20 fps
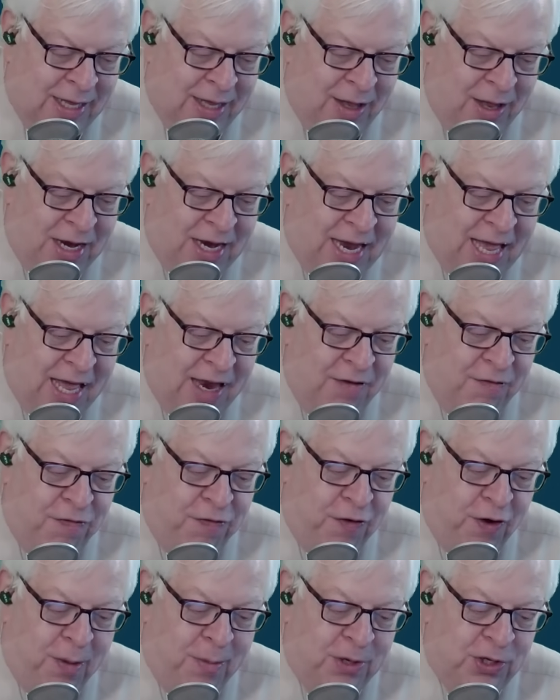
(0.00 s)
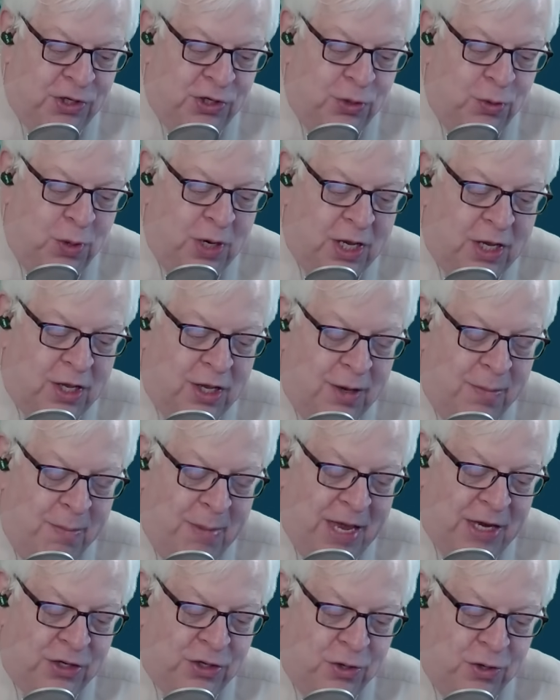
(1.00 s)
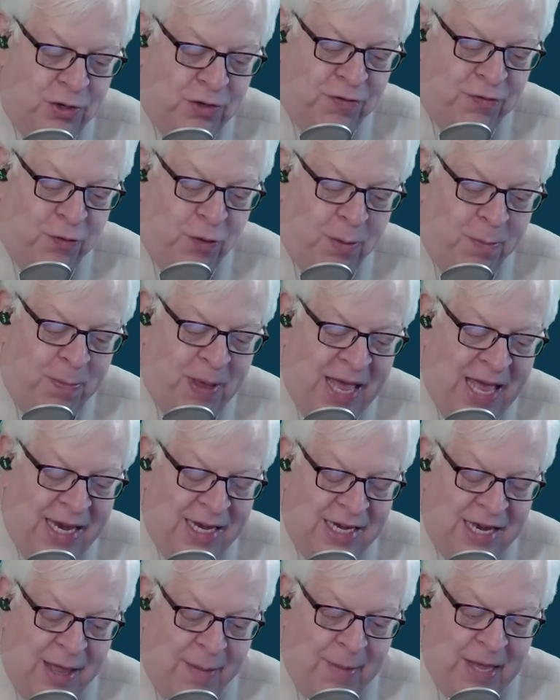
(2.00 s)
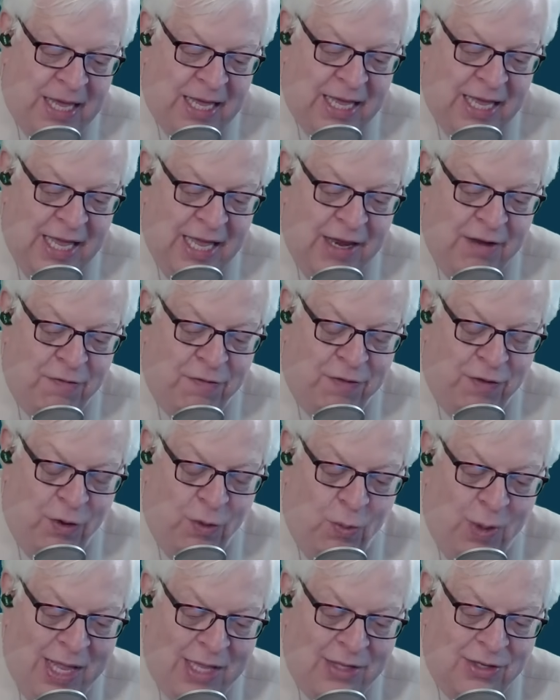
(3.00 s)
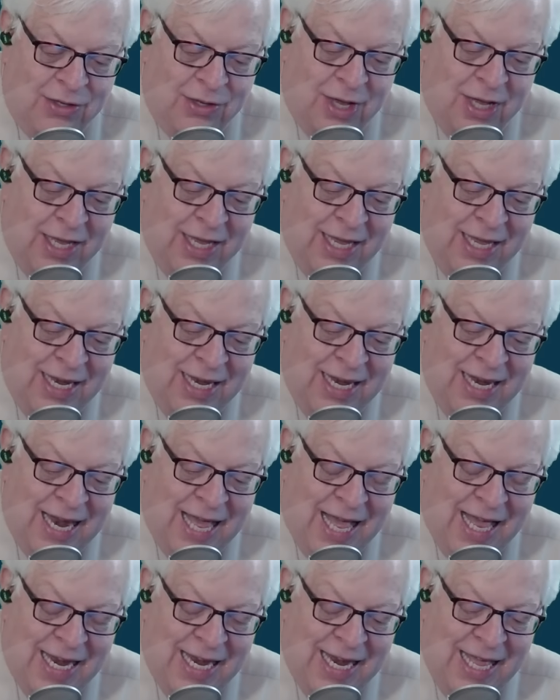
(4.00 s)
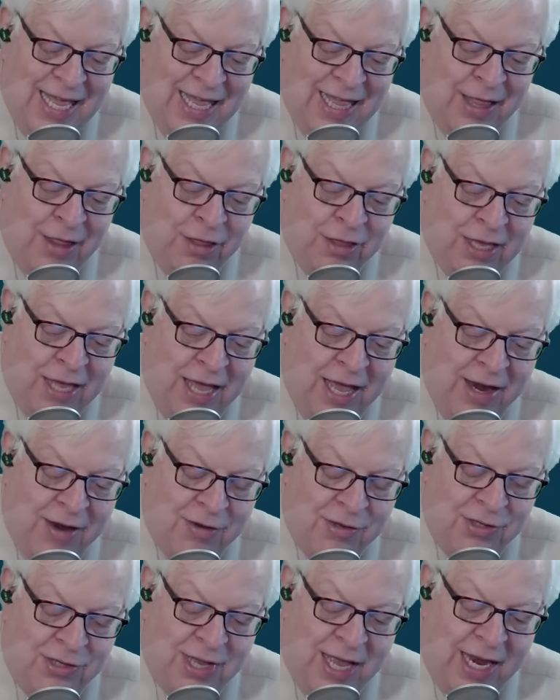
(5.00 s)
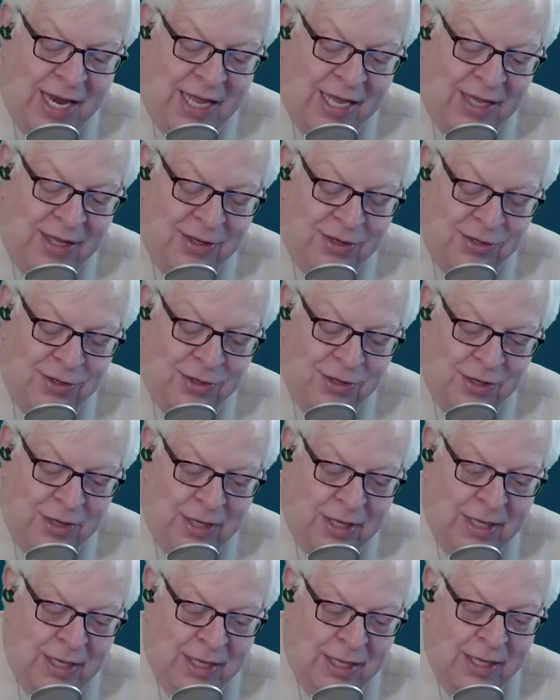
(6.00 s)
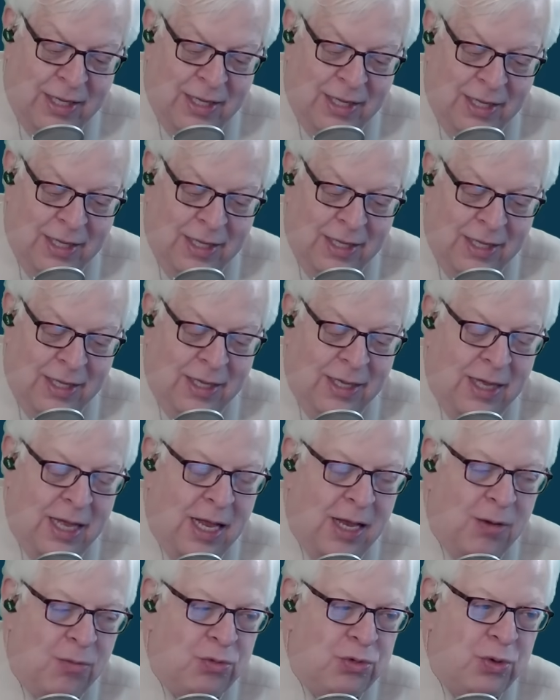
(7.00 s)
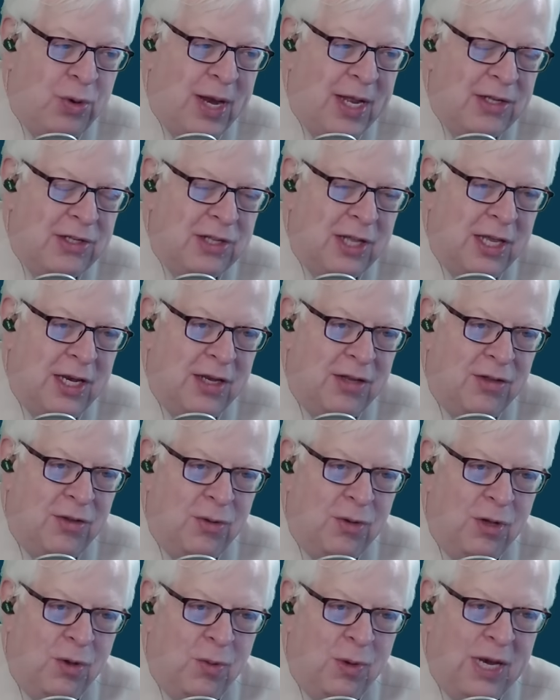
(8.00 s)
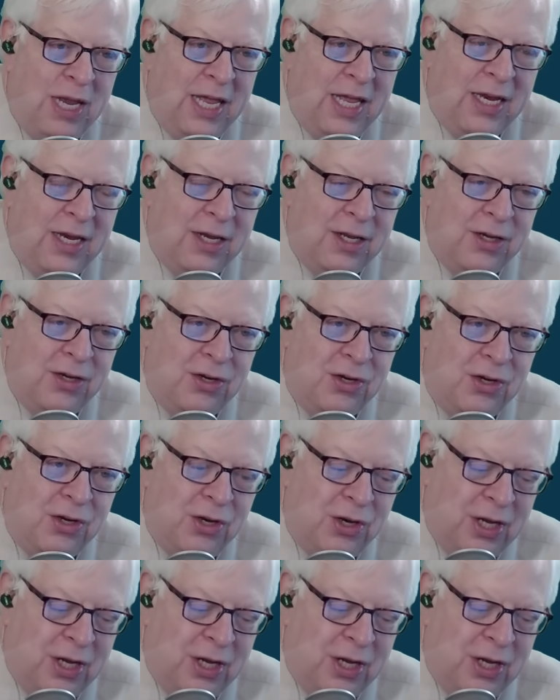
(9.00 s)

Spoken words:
Non-pharmaceutical measures for pandemic influenza in non-healthcare settings. I'll translate it to you in English.